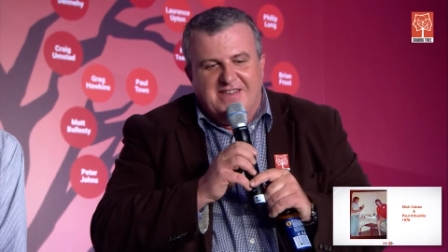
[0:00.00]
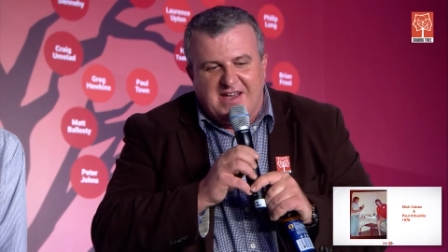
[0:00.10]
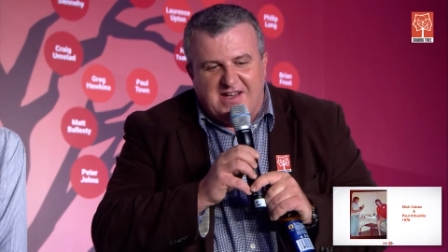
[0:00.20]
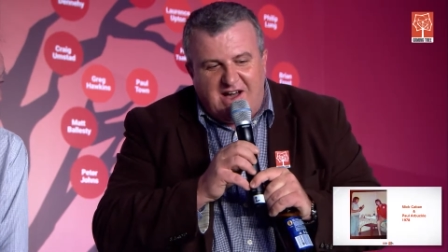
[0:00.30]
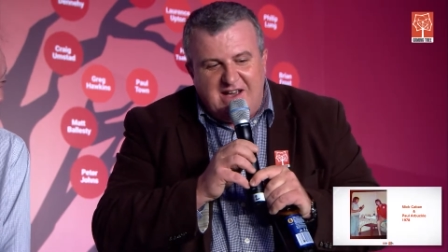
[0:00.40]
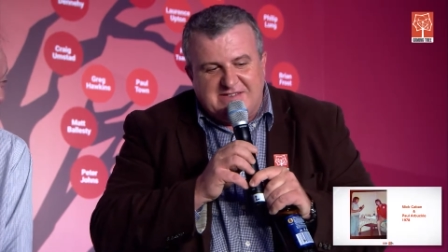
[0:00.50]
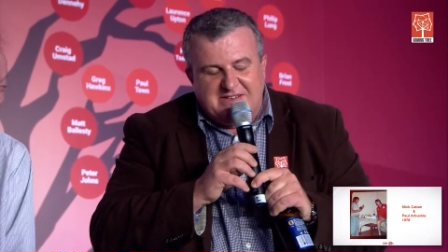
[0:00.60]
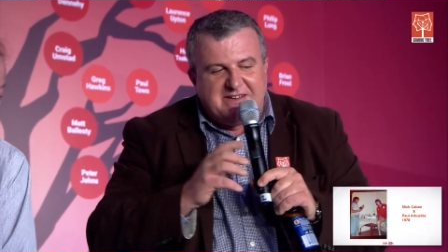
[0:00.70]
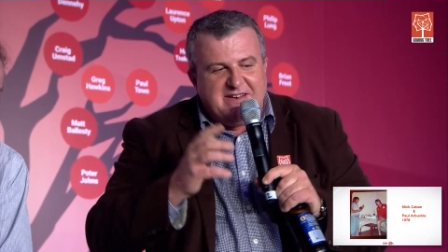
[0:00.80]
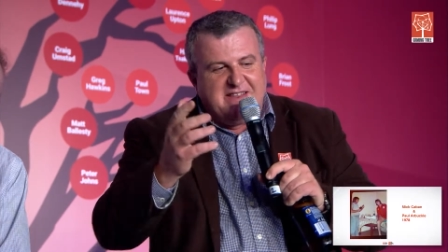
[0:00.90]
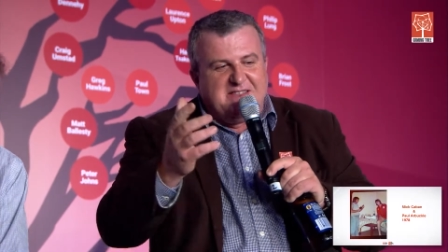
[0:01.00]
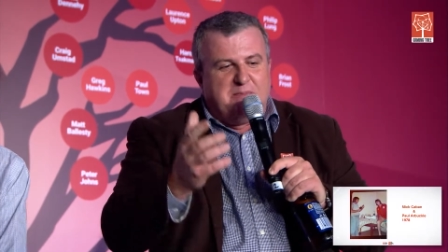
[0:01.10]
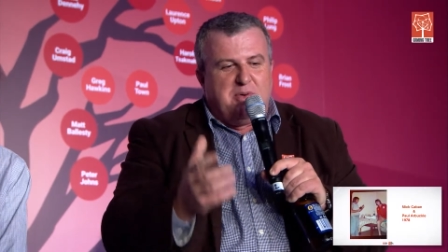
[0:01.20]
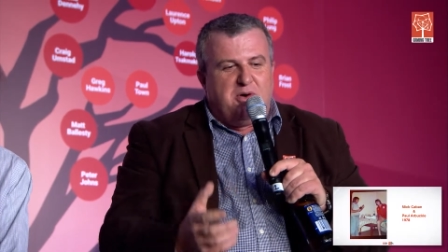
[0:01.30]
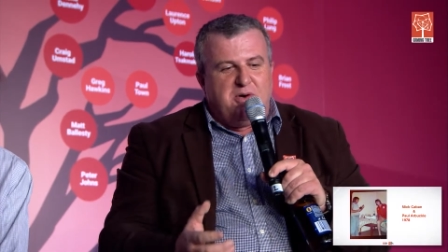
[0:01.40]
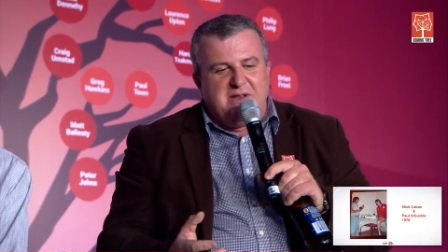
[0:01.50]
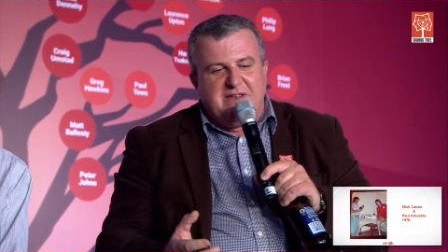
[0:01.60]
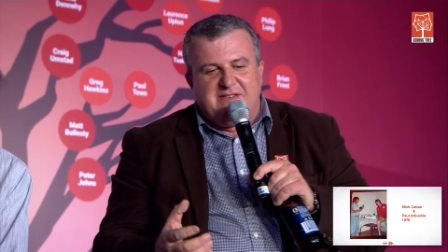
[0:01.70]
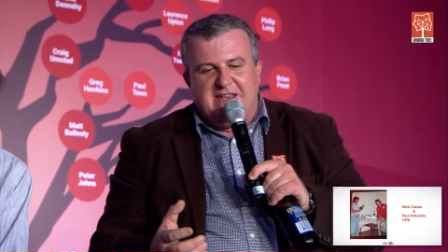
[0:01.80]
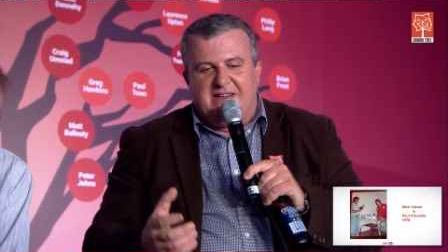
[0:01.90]
The guy's looking at the ball,
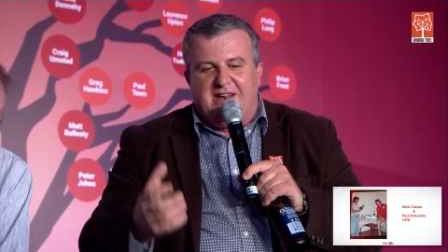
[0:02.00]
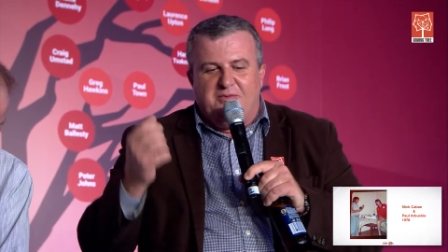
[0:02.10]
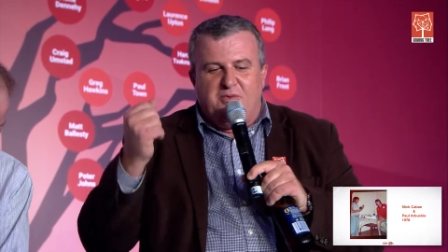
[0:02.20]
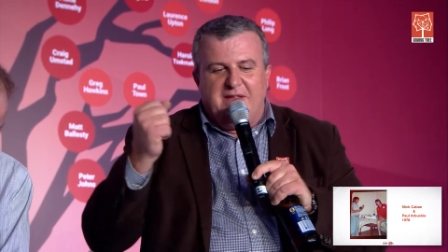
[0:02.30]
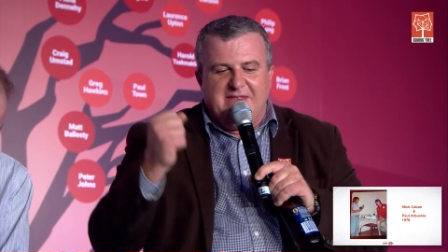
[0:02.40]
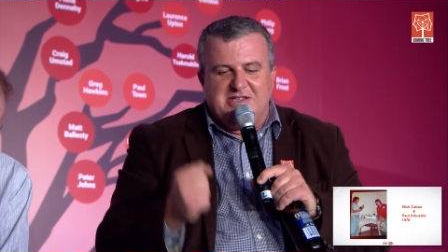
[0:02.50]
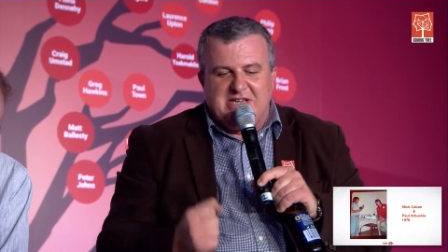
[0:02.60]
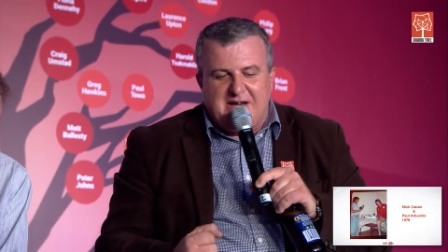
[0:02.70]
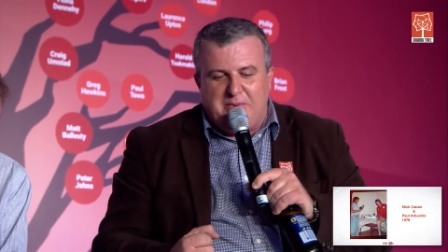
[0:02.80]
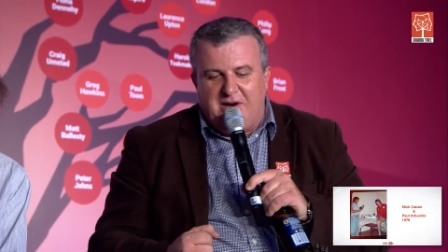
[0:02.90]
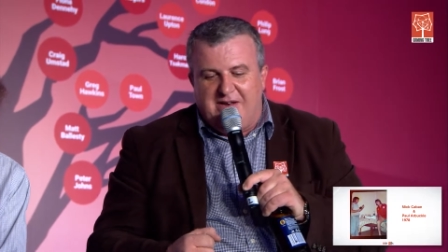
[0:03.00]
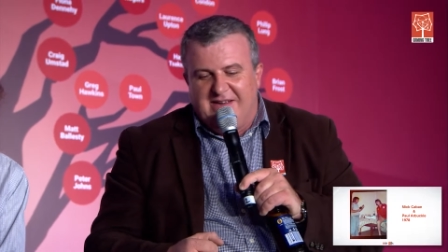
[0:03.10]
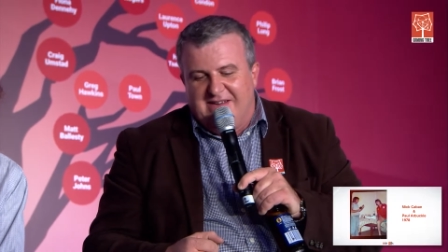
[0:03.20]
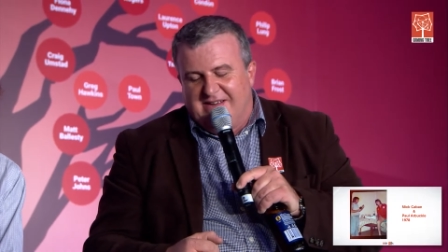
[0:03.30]
he's thinking I've won the jackpot.